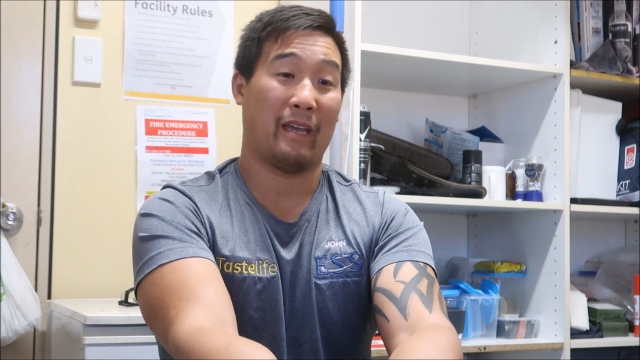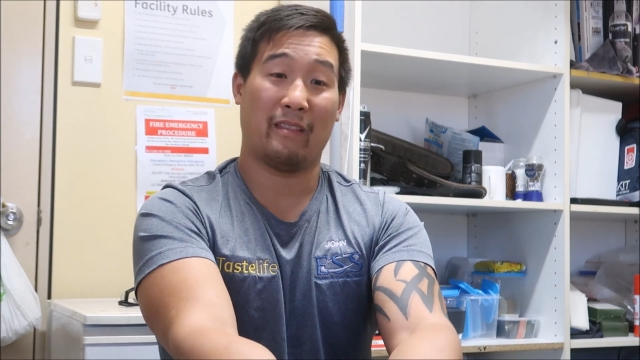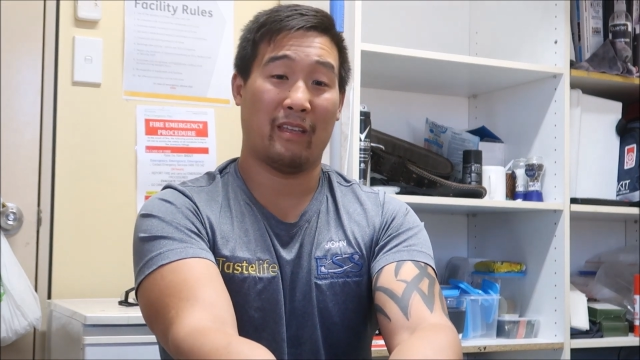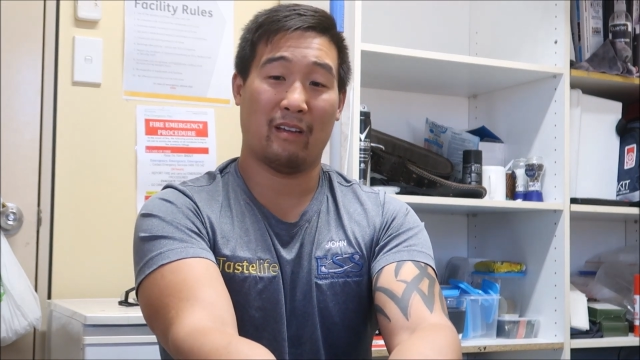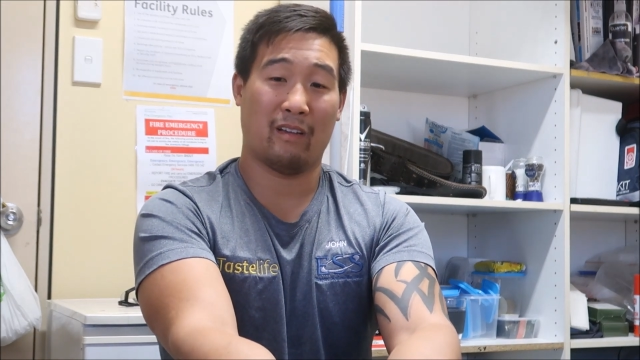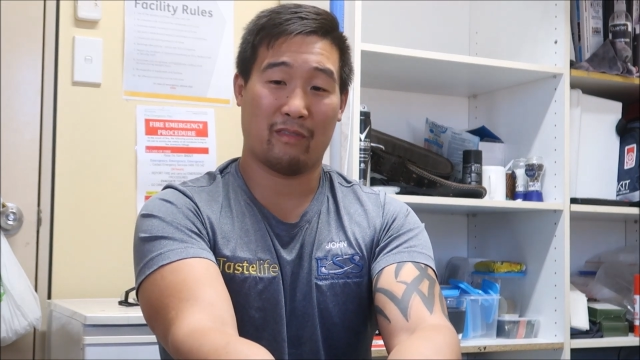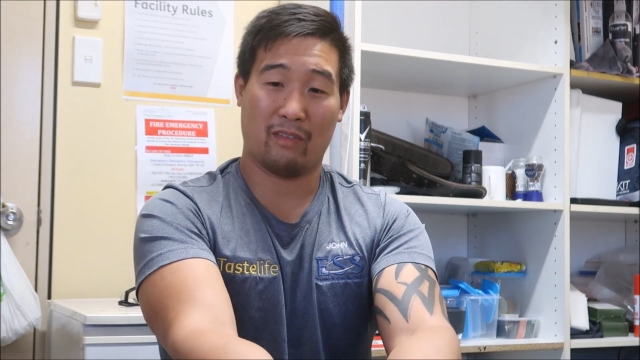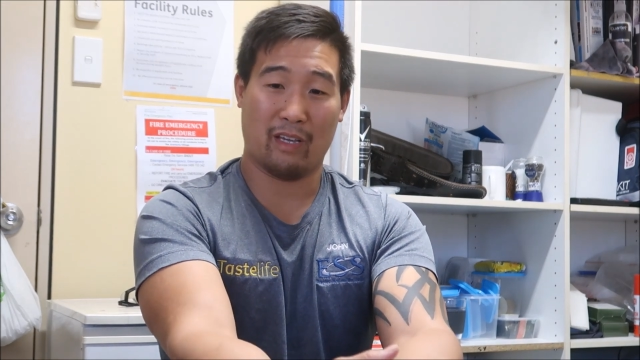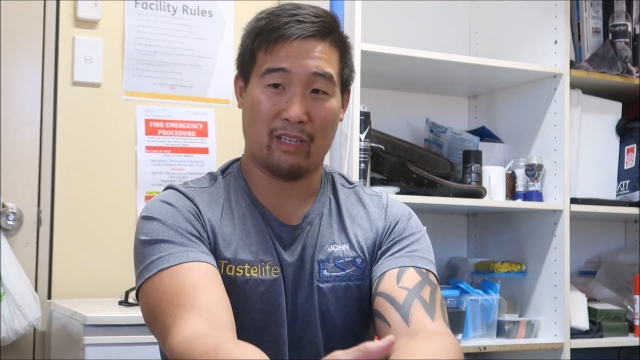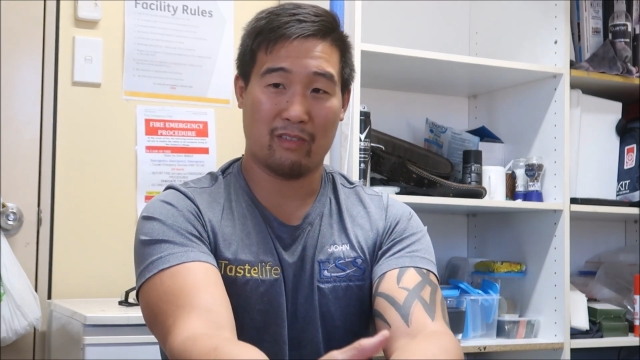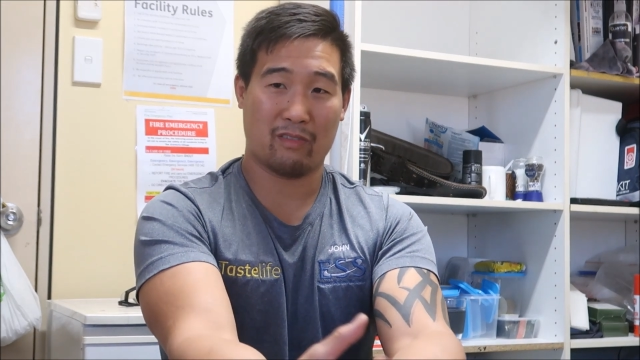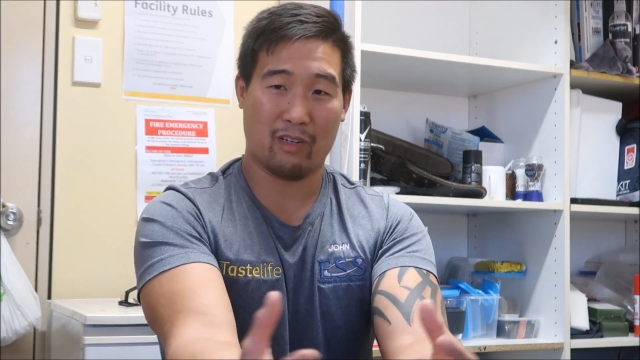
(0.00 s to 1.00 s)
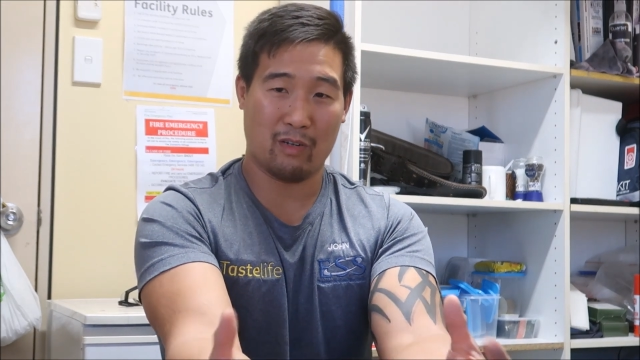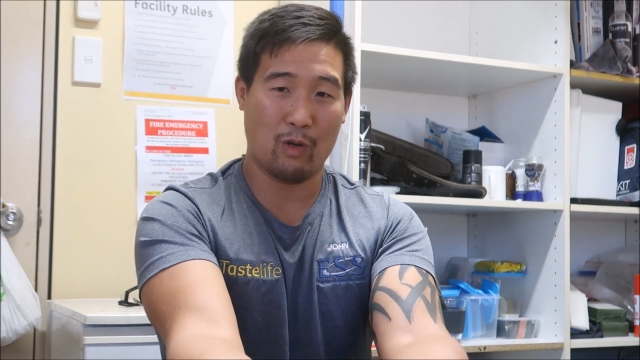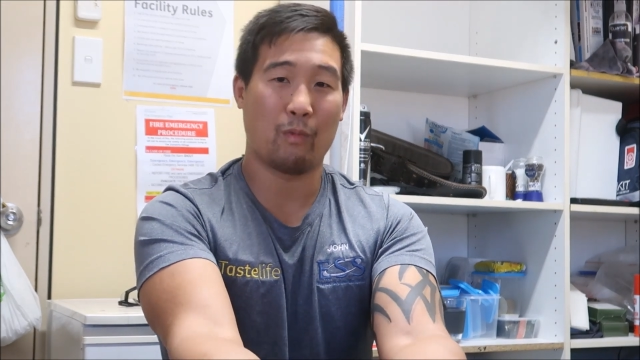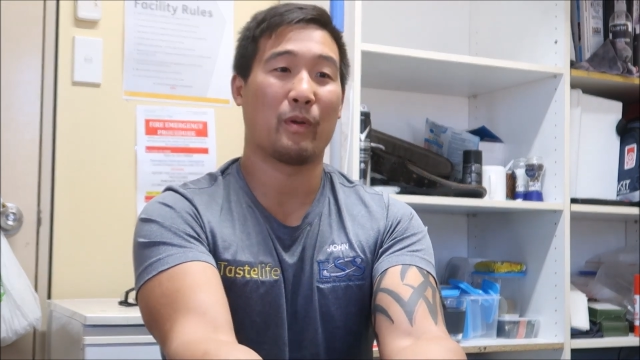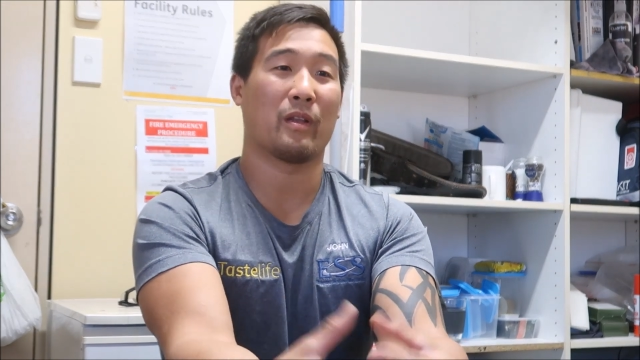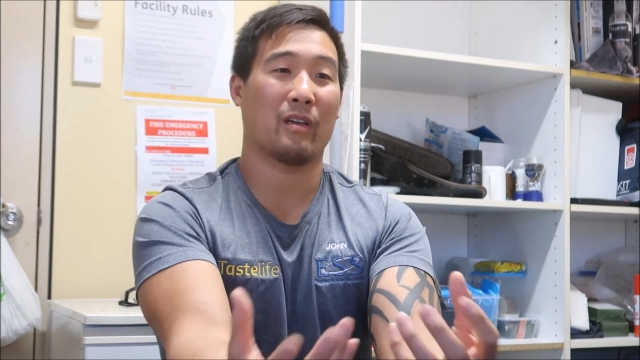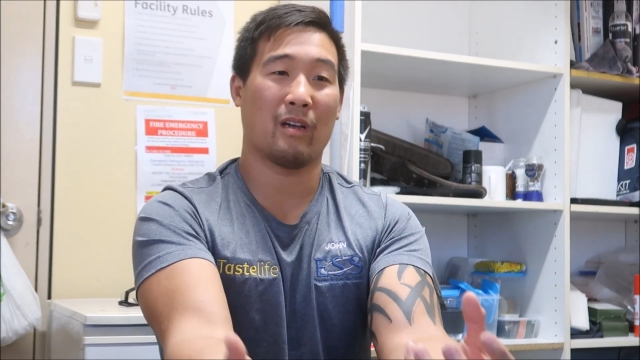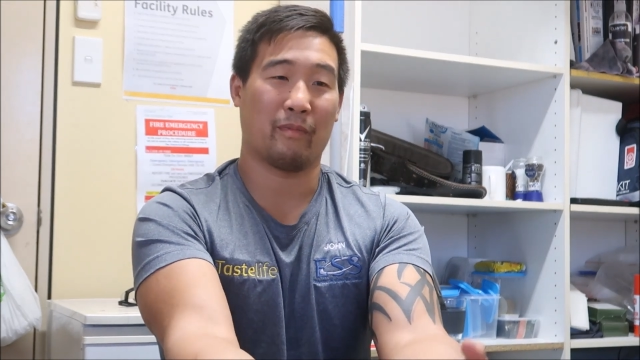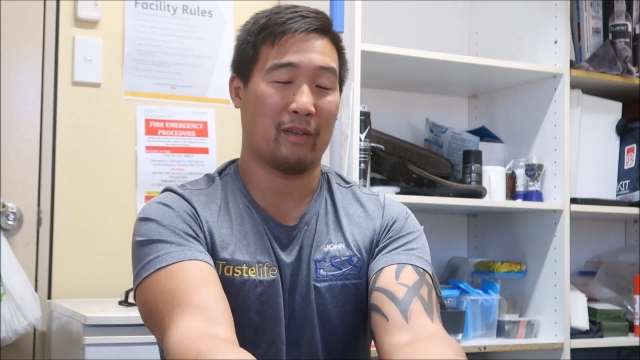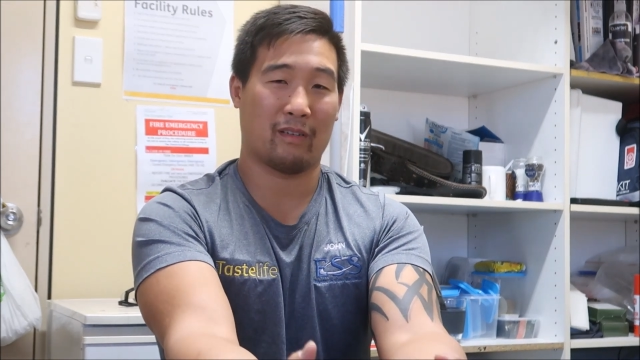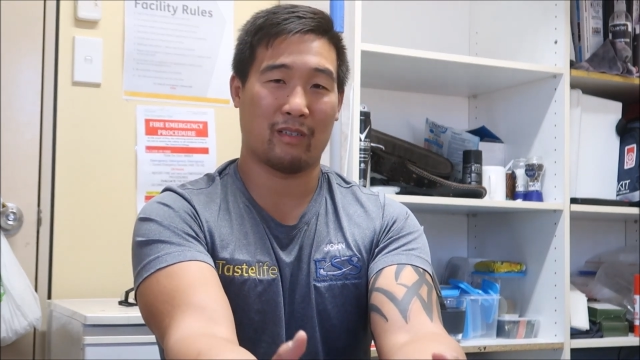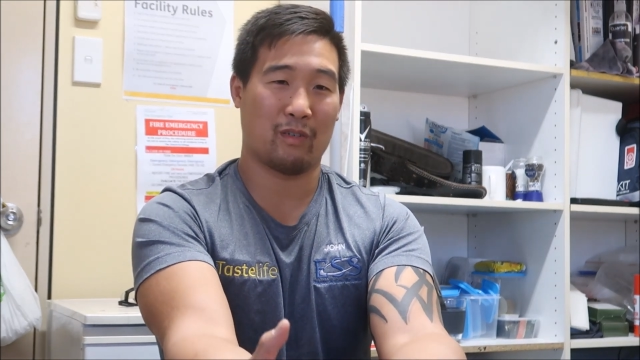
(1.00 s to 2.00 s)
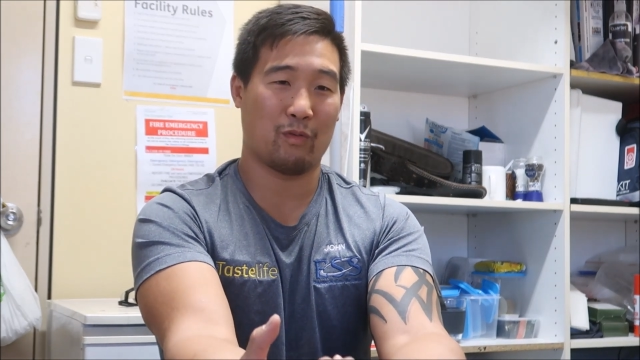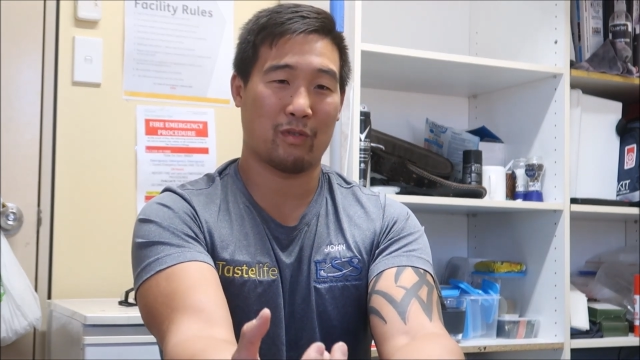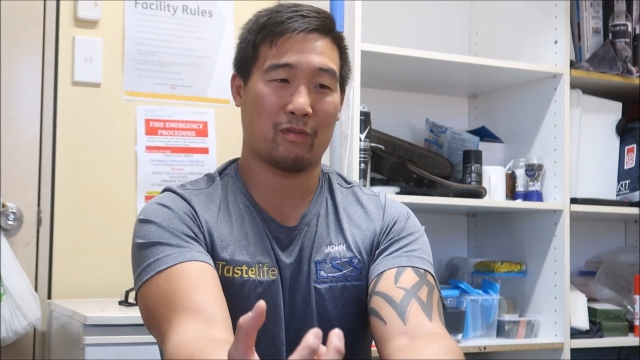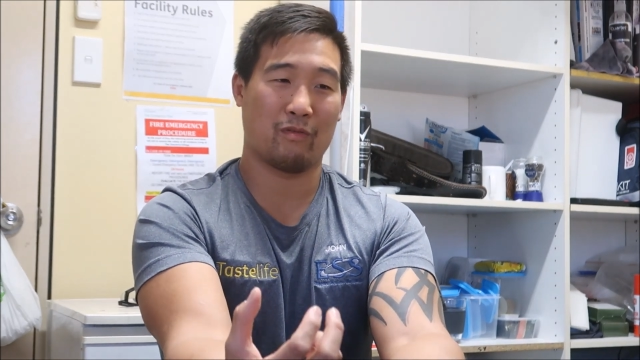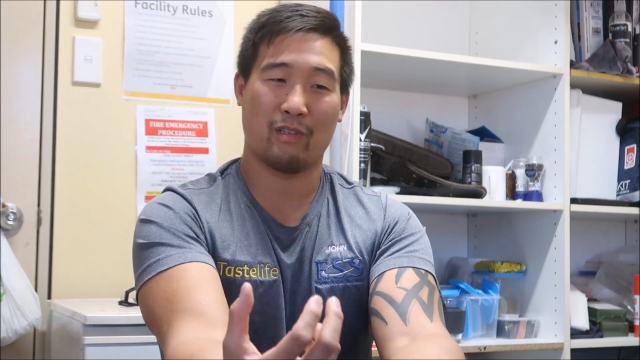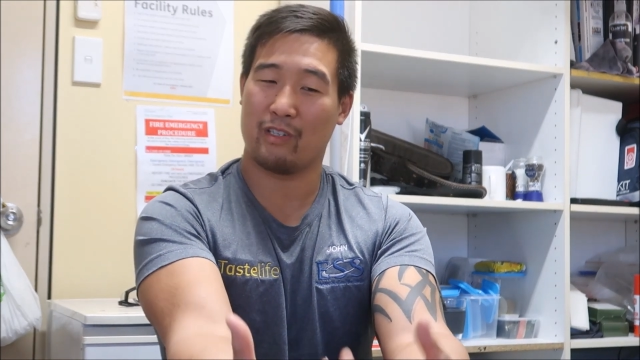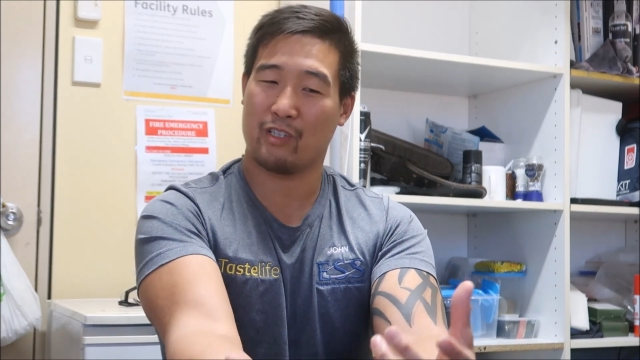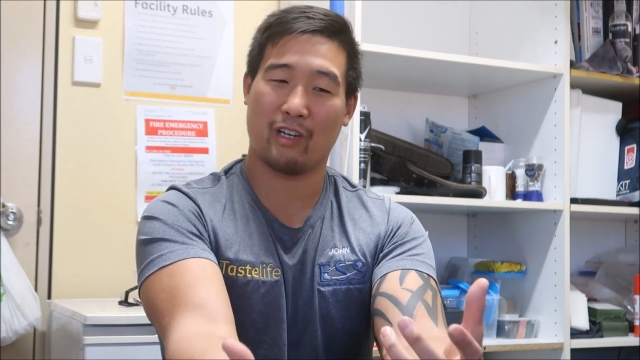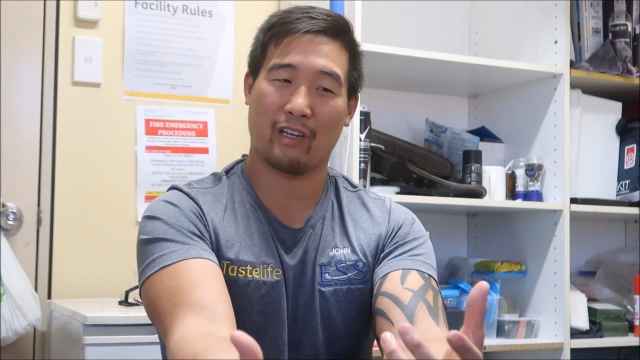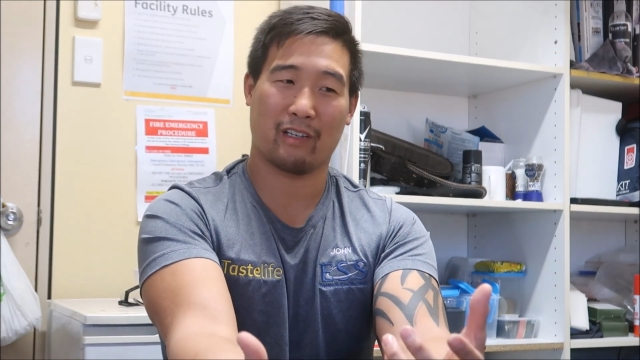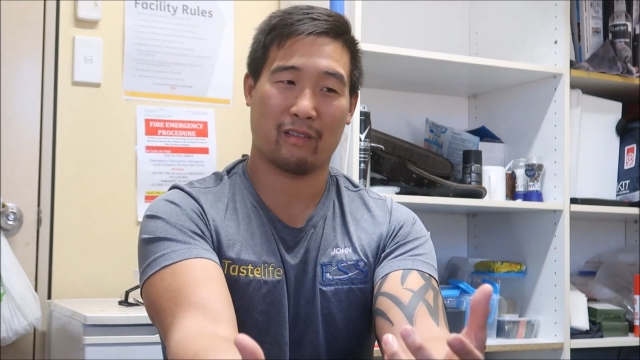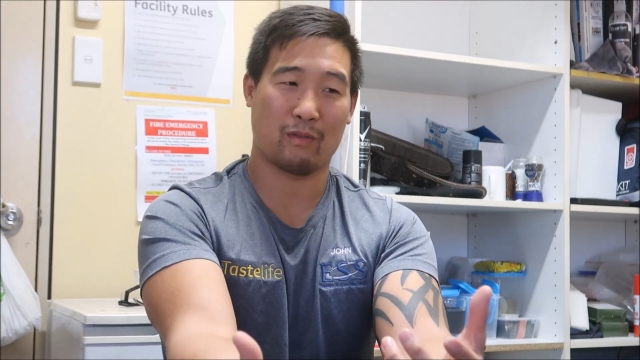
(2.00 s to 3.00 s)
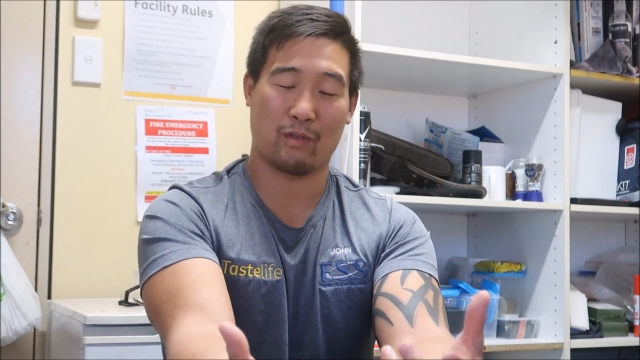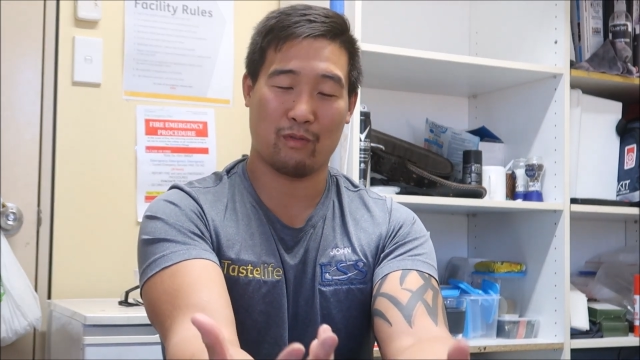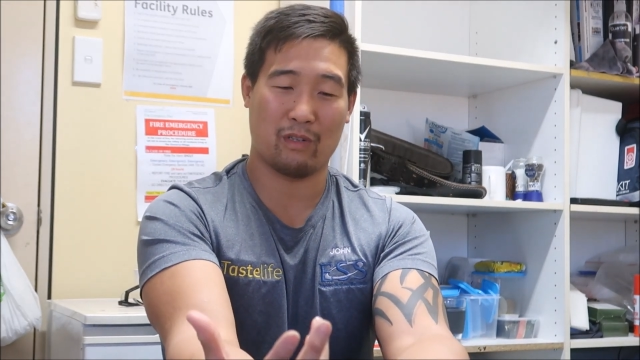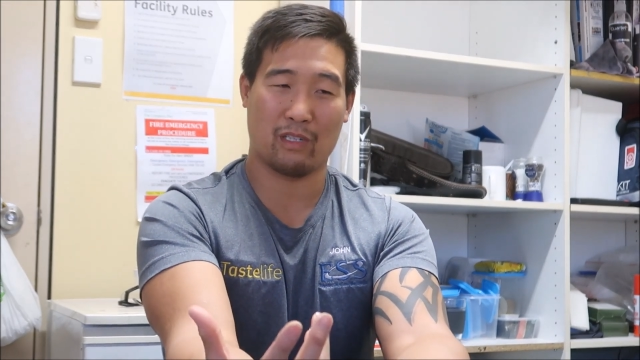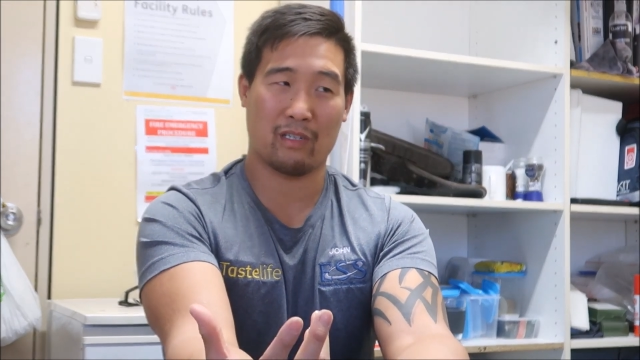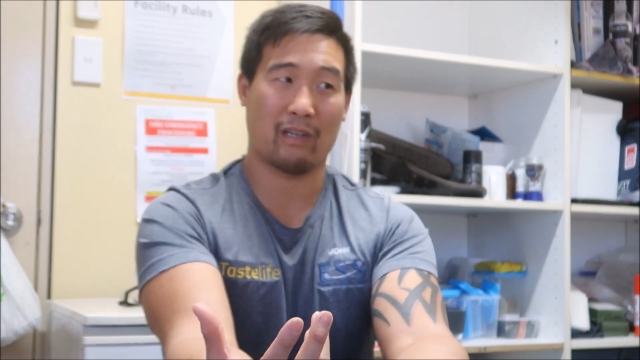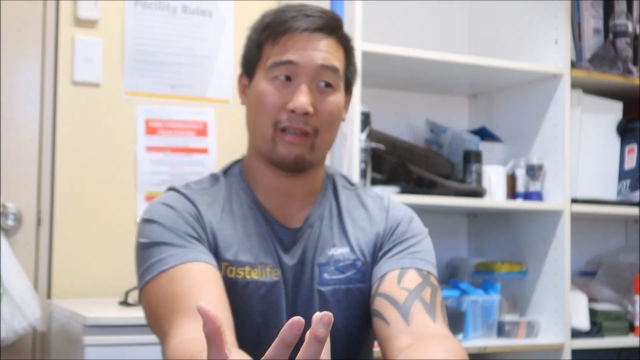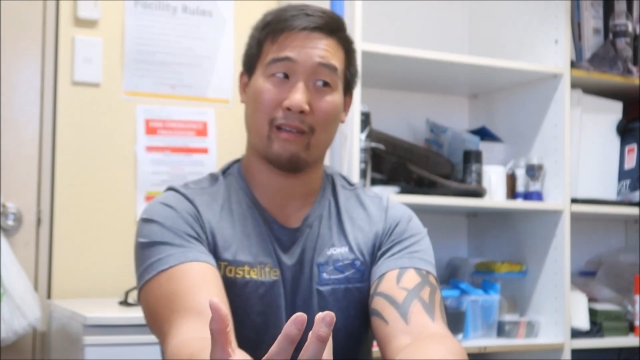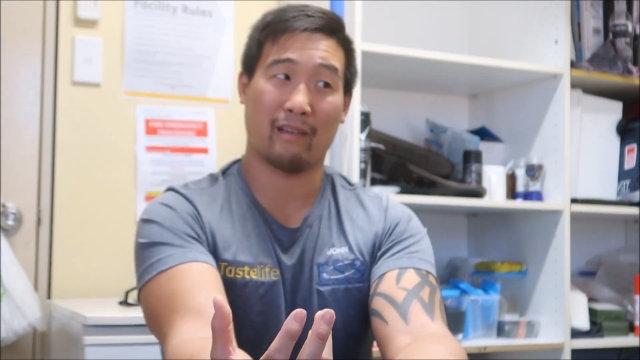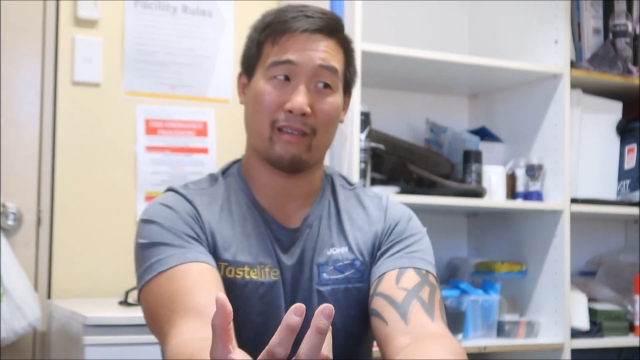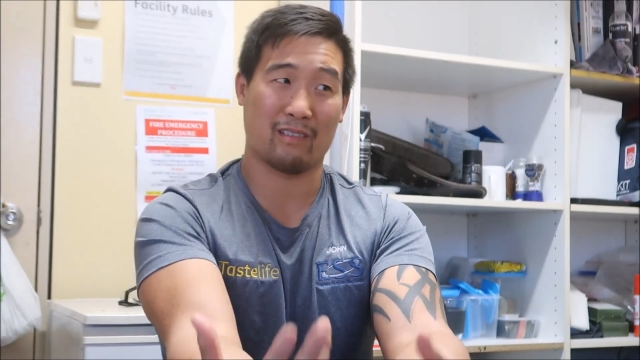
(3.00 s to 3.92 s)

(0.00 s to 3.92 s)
And then after that, he started opening up, and because he was really shy, he was a really shy guy.